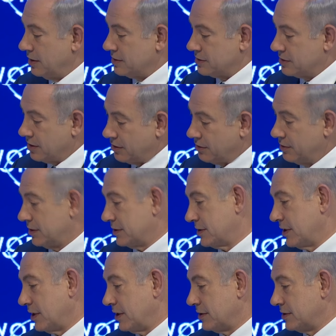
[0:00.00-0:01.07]
its
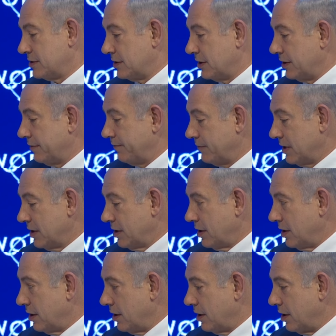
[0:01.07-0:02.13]
terrorists and its uh,
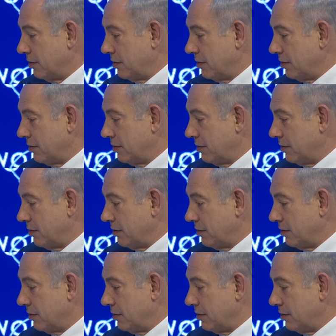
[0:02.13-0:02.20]
uh,